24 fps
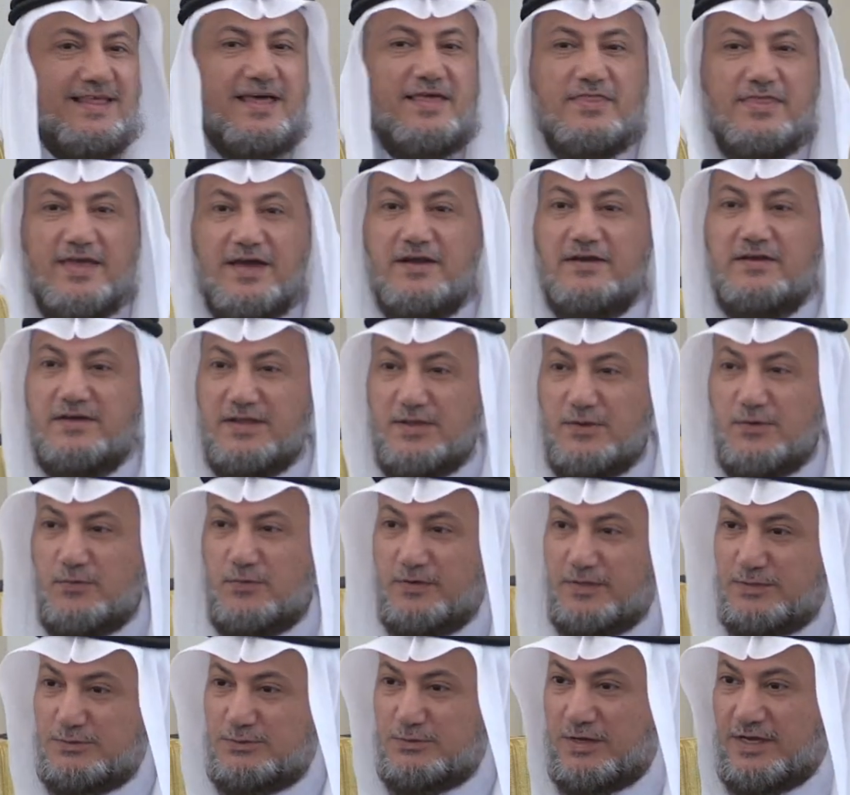that they are
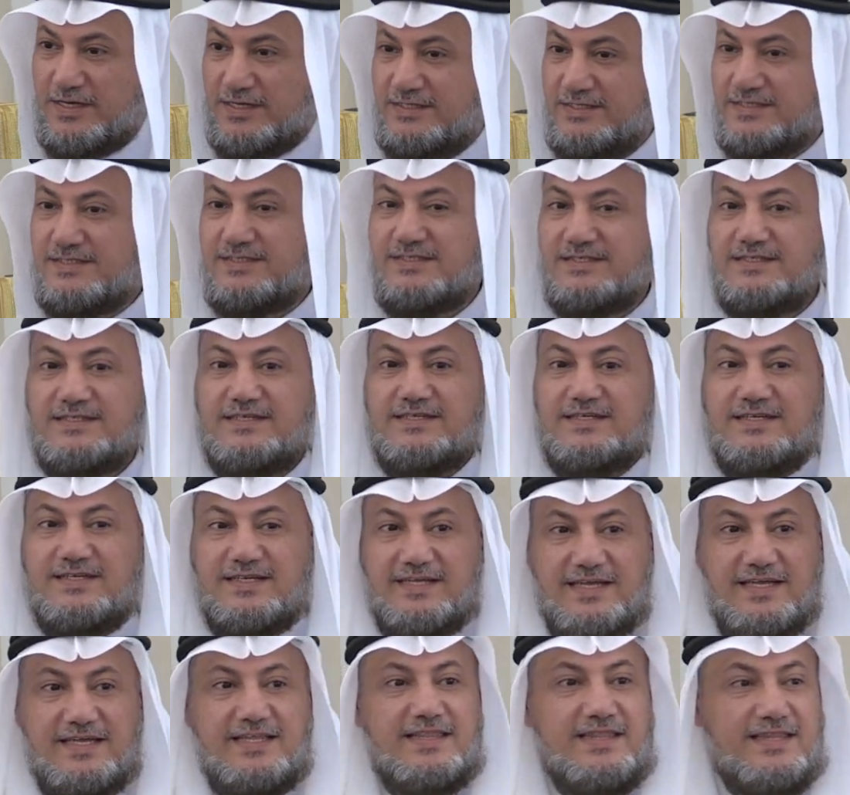equal to us
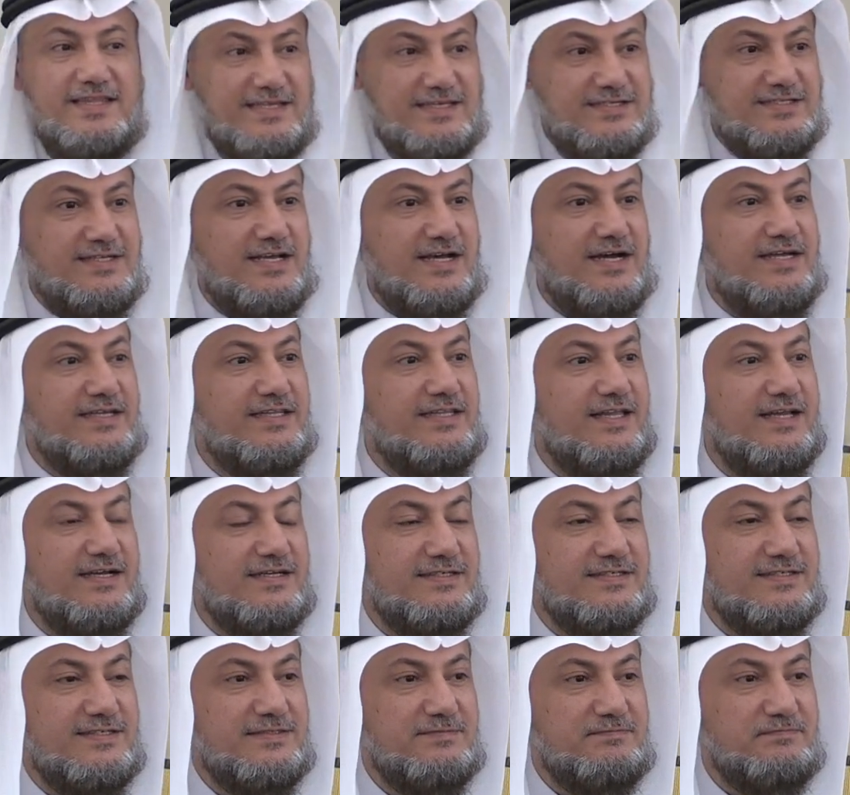in these
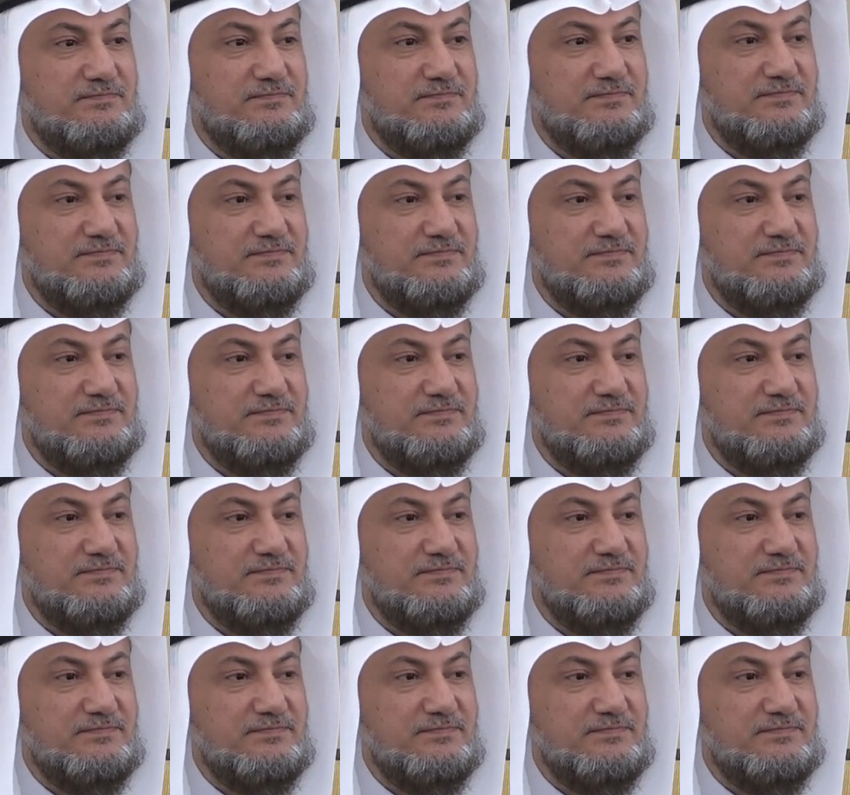guidelines.